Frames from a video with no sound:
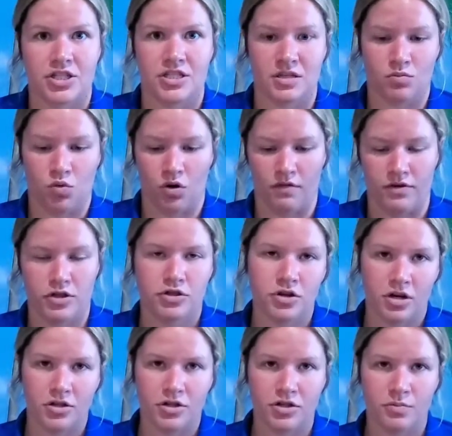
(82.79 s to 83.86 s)
She's in more of a
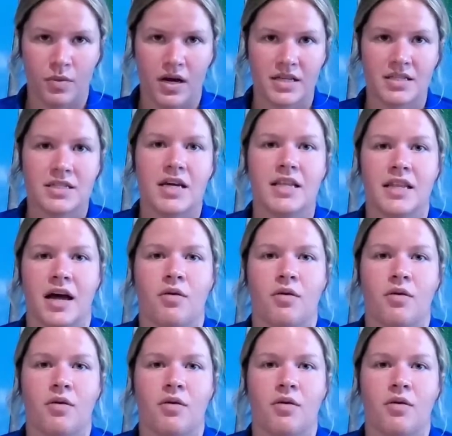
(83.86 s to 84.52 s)
structured mindset.